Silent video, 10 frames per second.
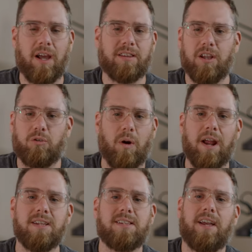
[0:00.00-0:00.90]
like the
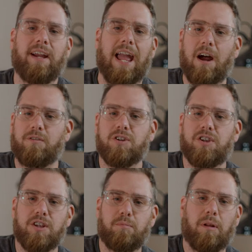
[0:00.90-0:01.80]
greatest thing ever
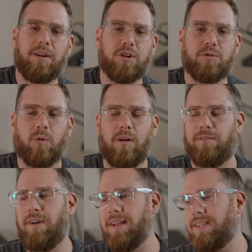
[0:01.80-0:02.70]
since blenders were
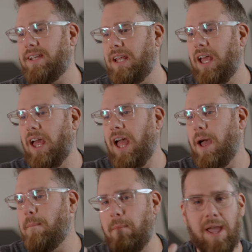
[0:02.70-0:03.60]
invented.
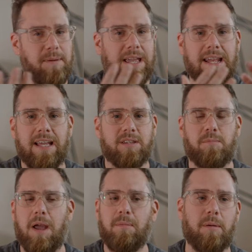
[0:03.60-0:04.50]
Maybe it is.
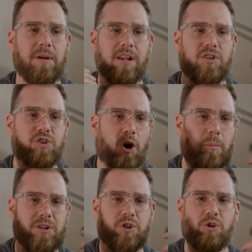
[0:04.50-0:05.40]
Maybe I'm getting so
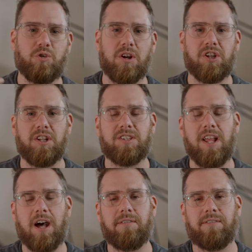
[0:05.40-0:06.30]
much nutrition it's
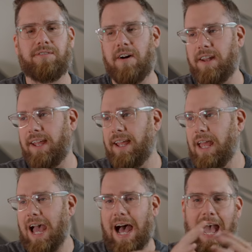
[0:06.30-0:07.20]
not even funny.
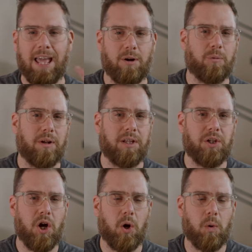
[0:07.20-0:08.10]
I don't really
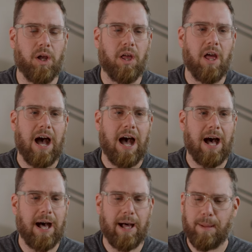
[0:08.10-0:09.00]
know.
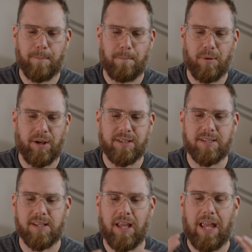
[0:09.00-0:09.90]

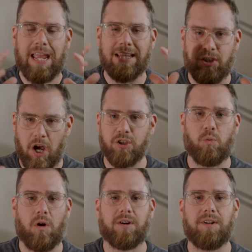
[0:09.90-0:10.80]
But it does
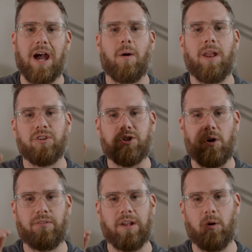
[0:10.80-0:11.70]
work now, and I'll
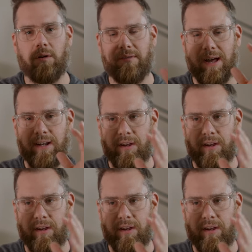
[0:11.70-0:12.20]
show video of that